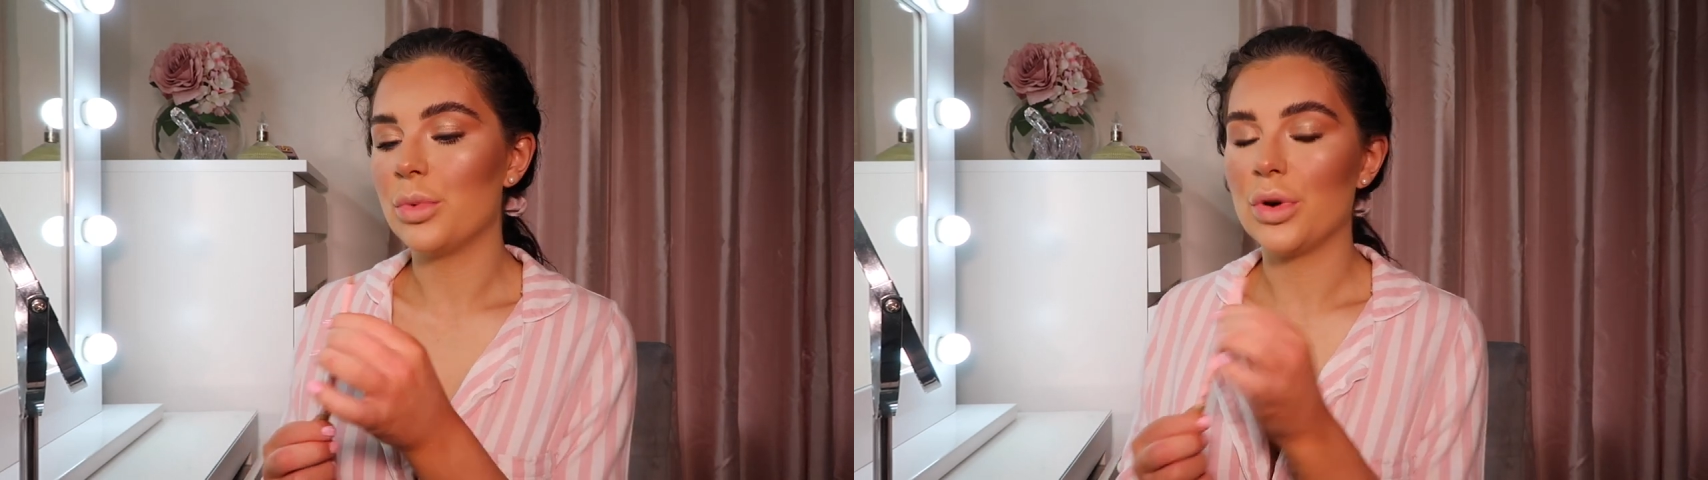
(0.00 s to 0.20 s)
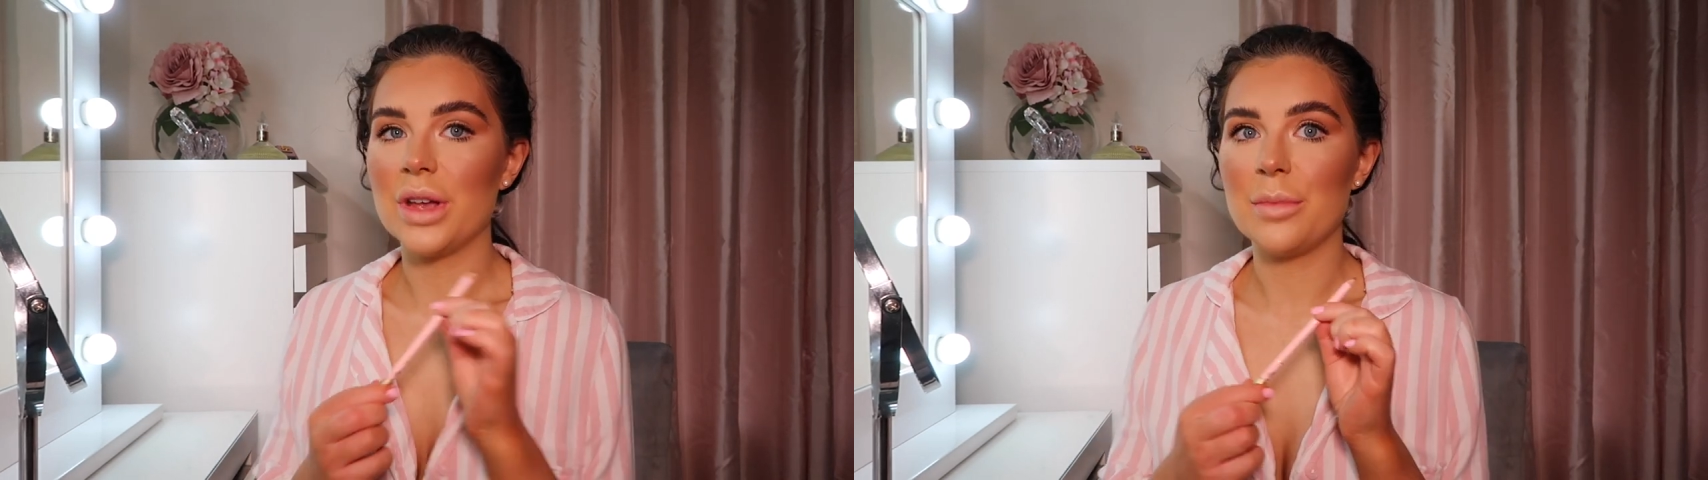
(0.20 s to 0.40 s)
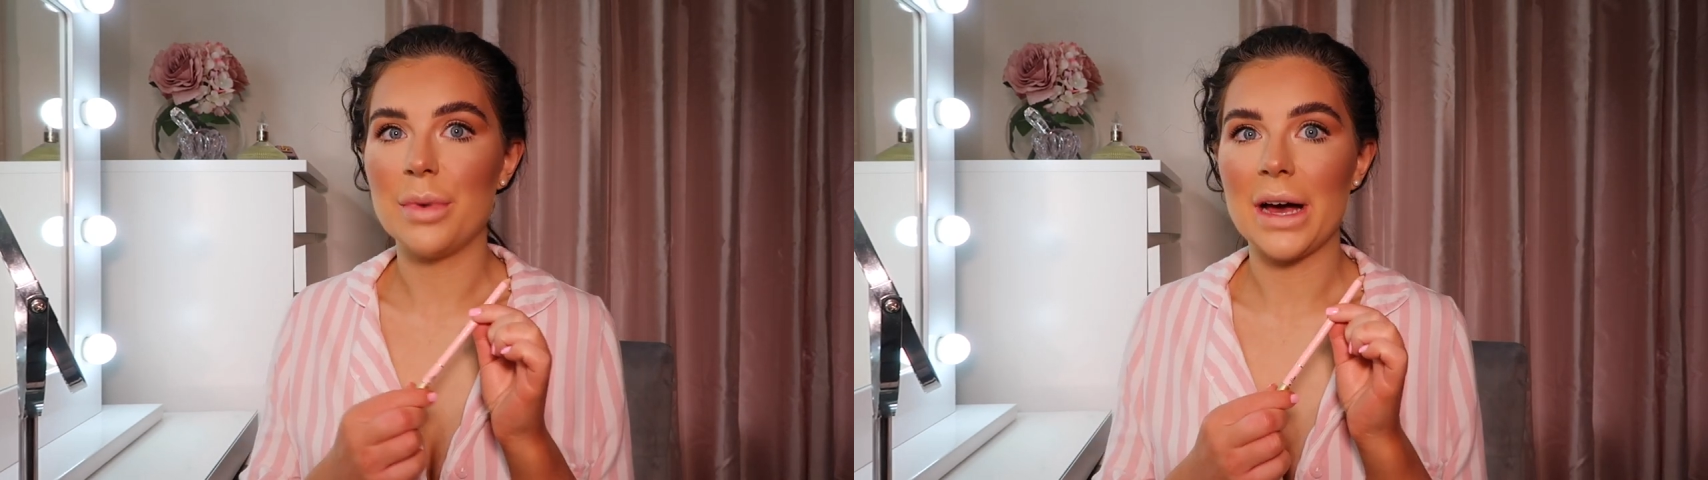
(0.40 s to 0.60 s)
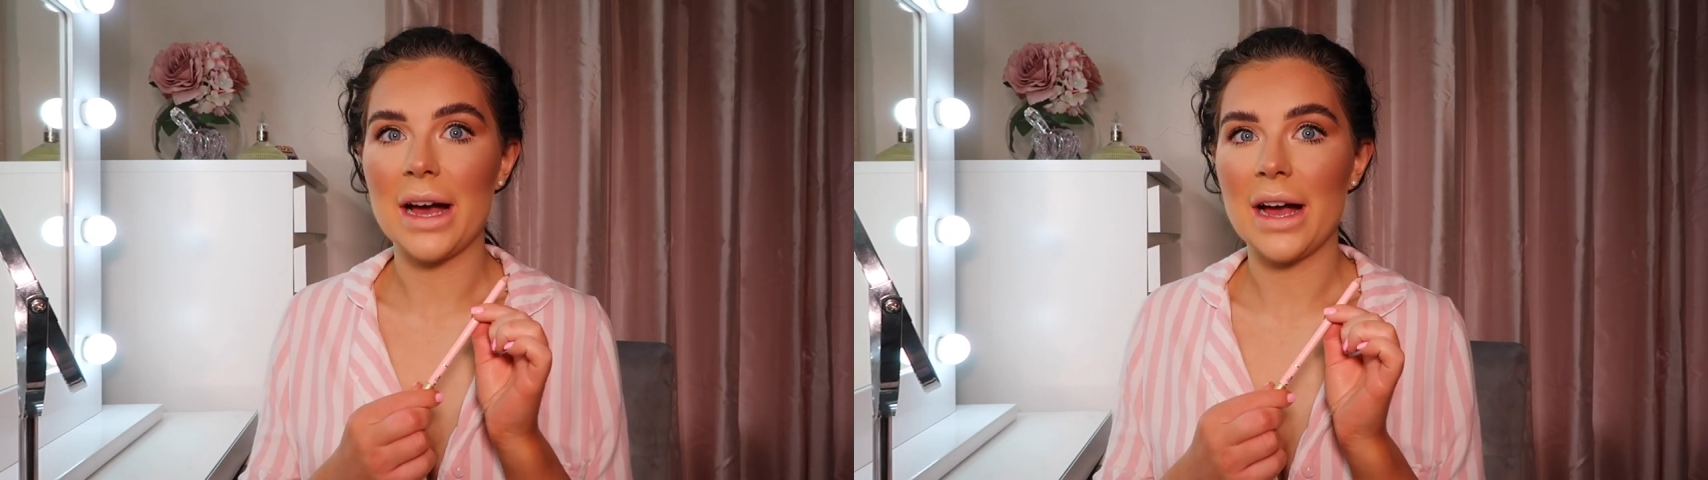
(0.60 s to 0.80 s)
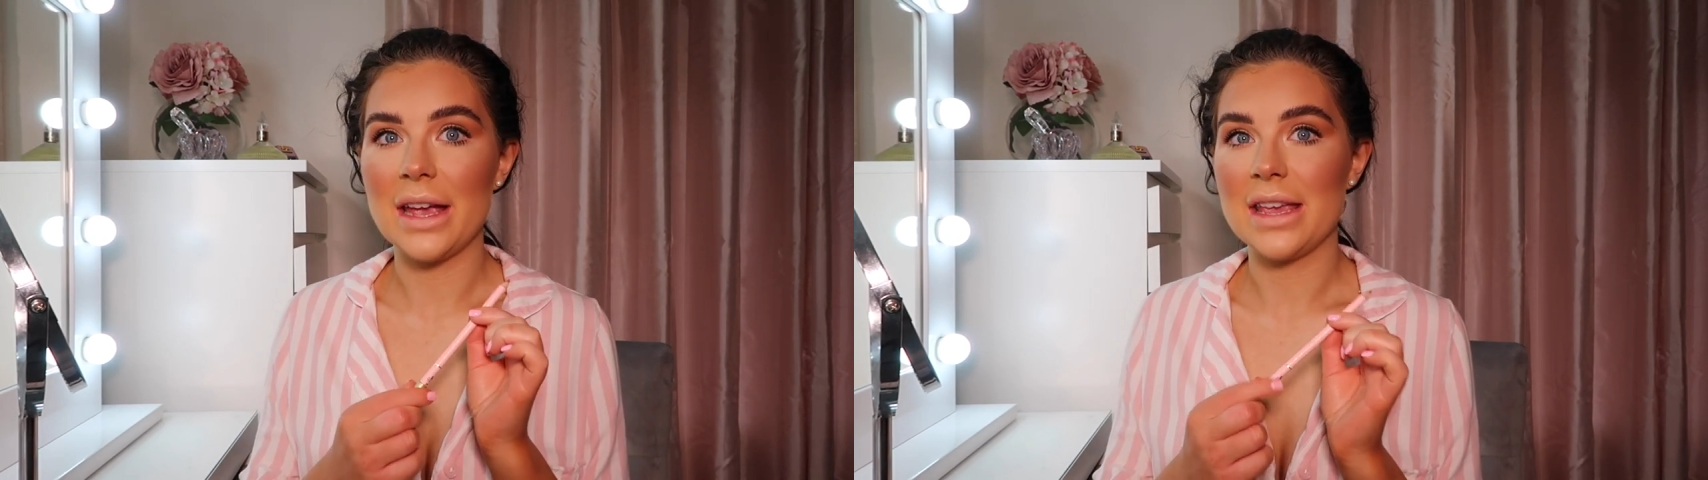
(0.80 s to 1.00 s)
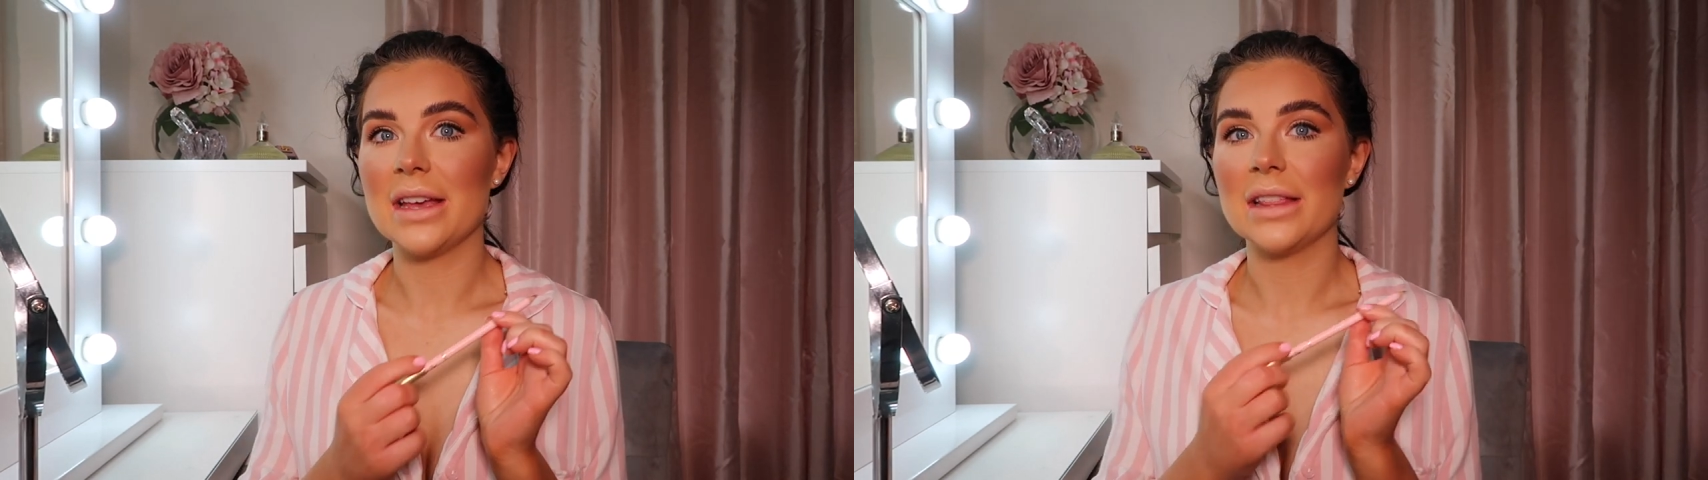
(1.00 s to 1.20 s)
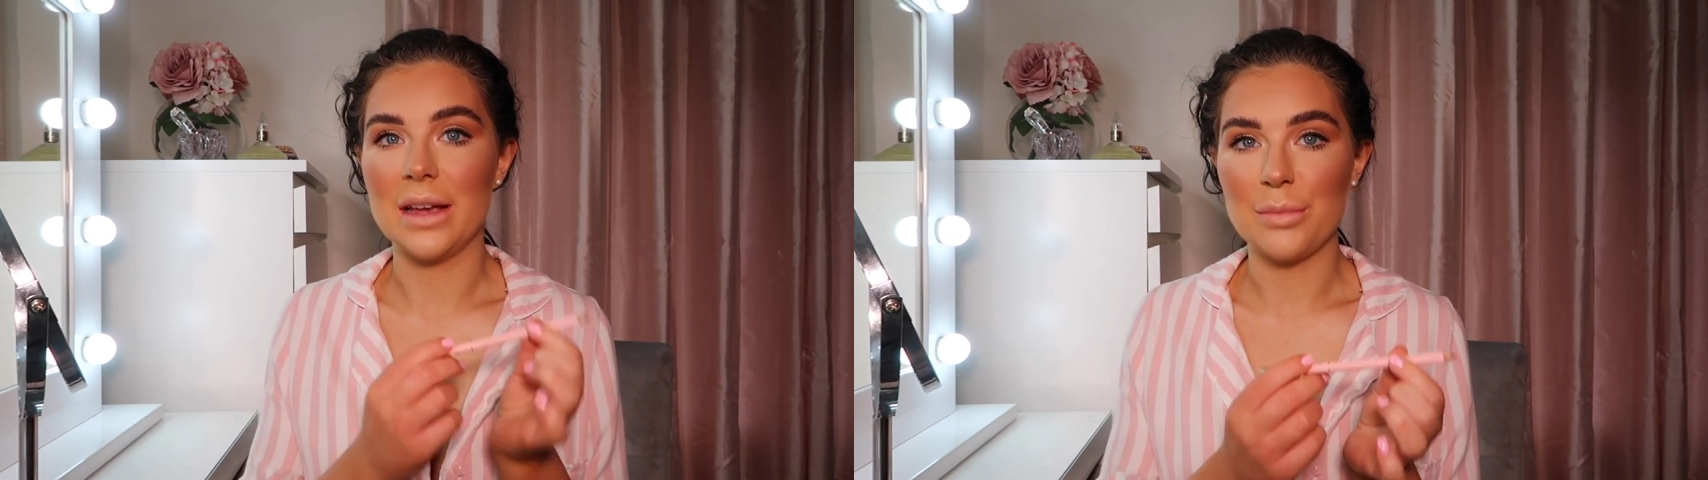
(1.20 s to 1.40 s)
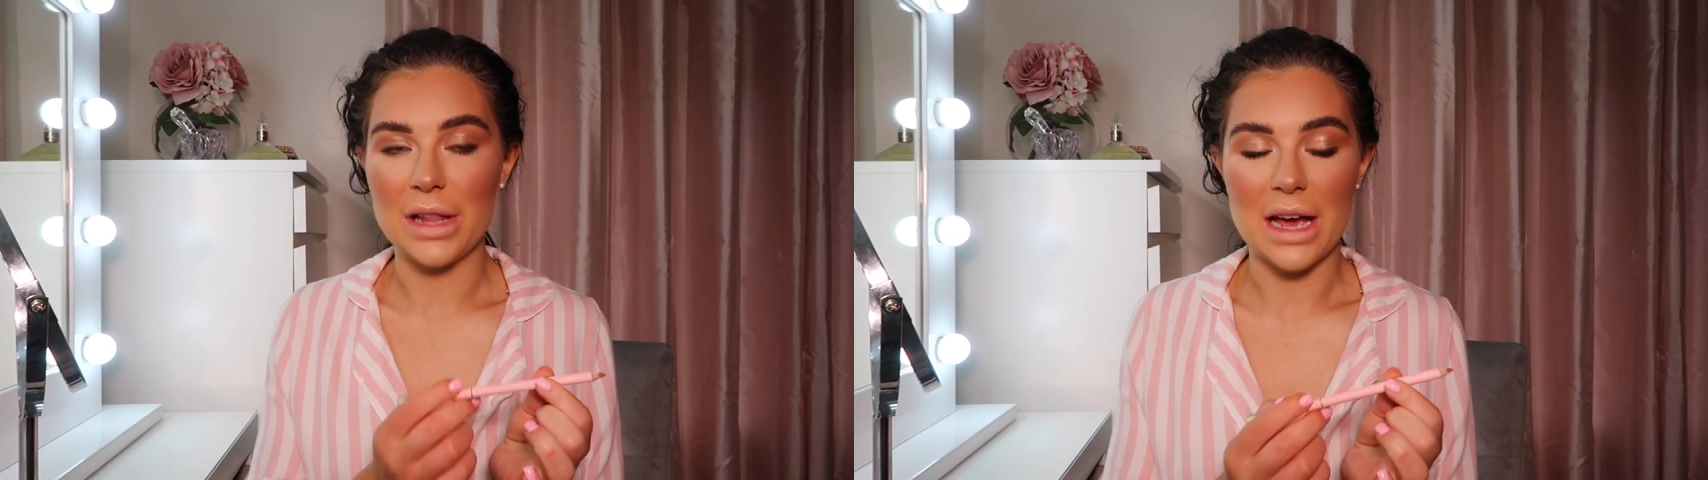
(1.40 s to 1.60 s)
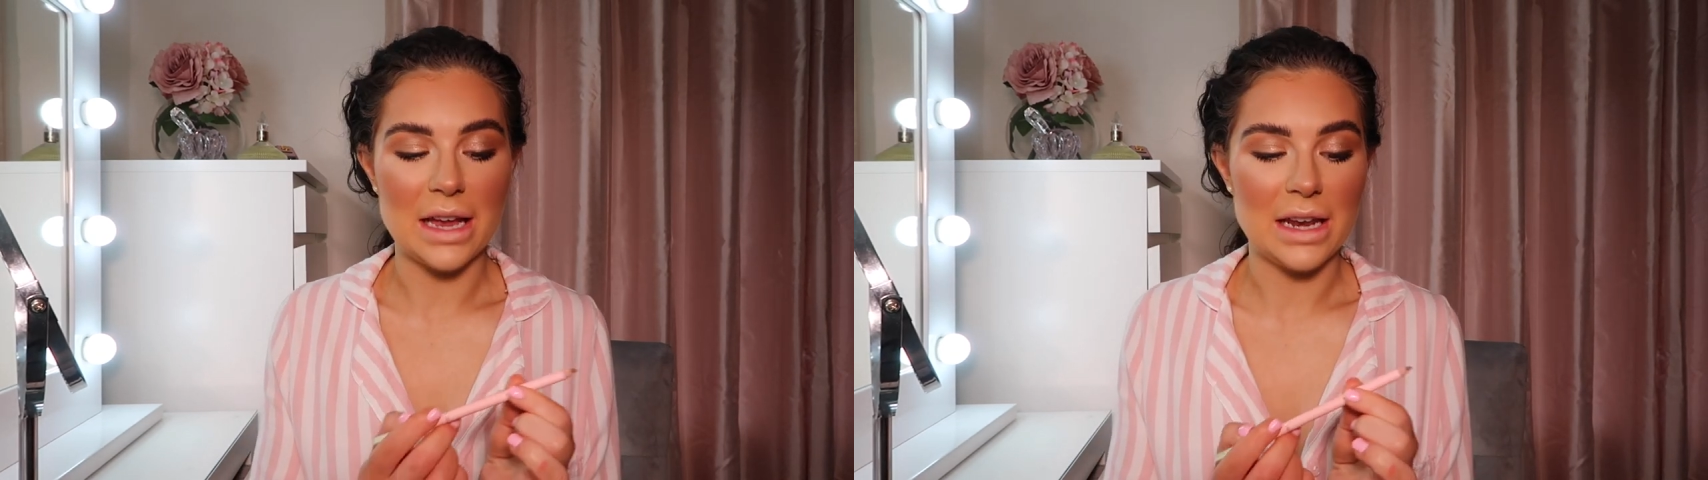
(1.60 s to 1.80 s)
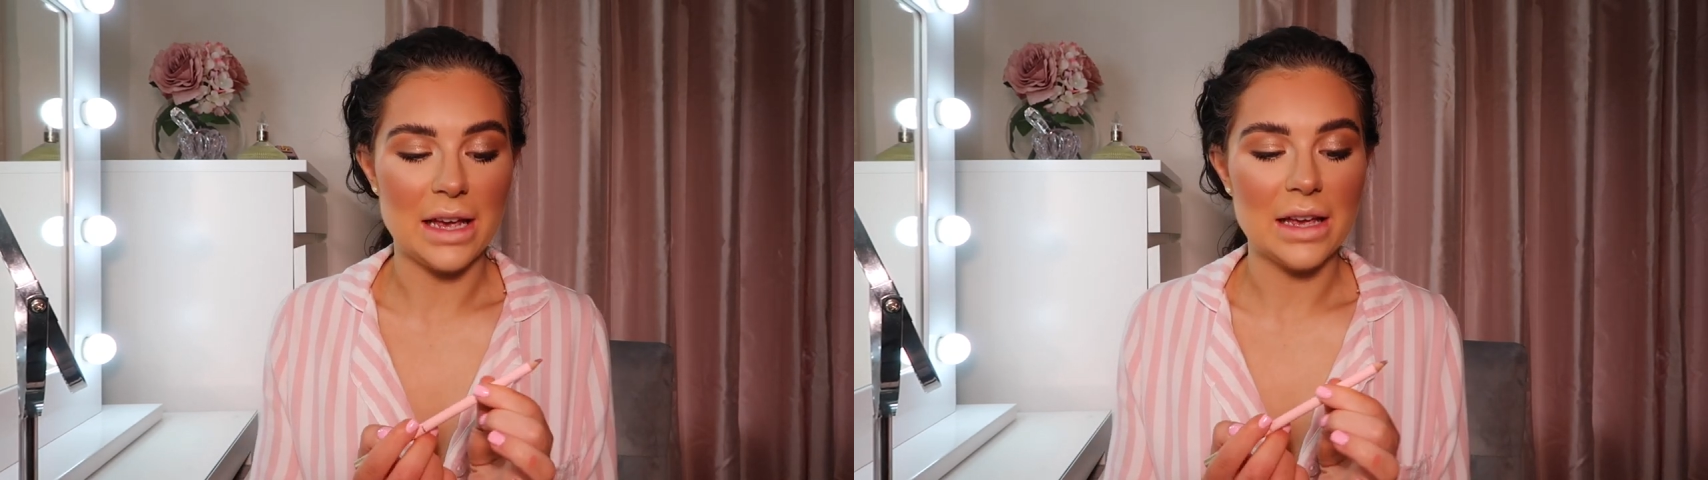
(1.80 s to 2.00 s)
Boy Bye lip
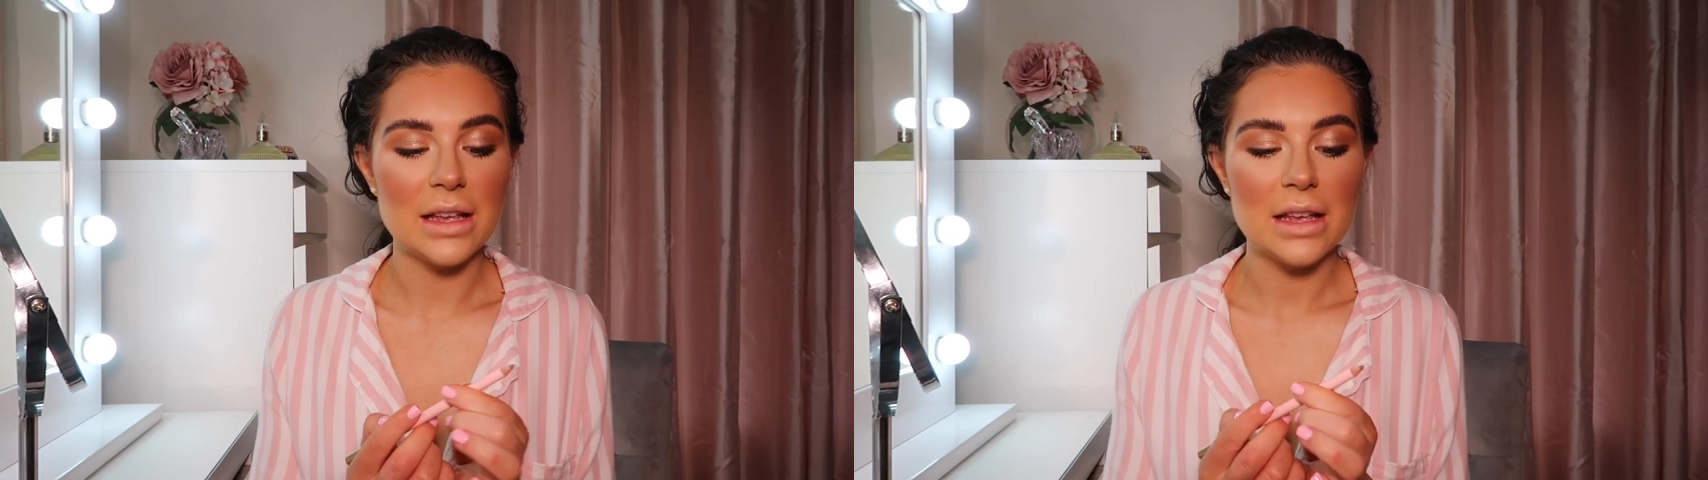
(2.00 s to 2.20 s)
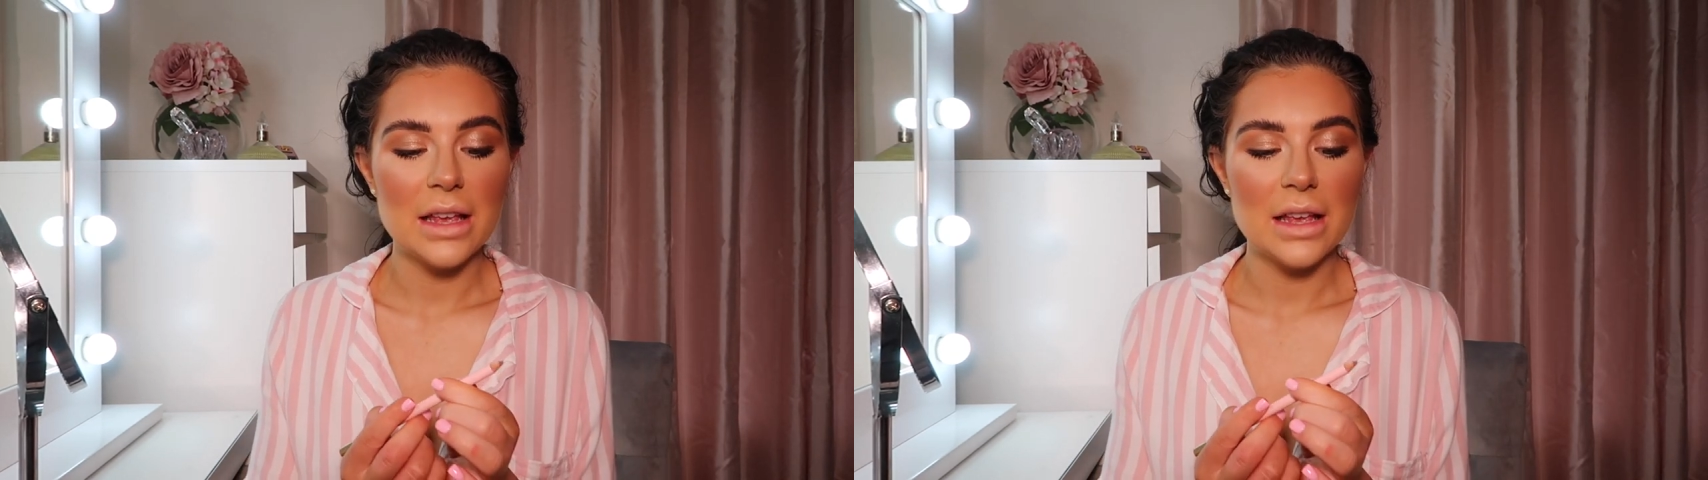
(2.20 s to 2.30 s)
liner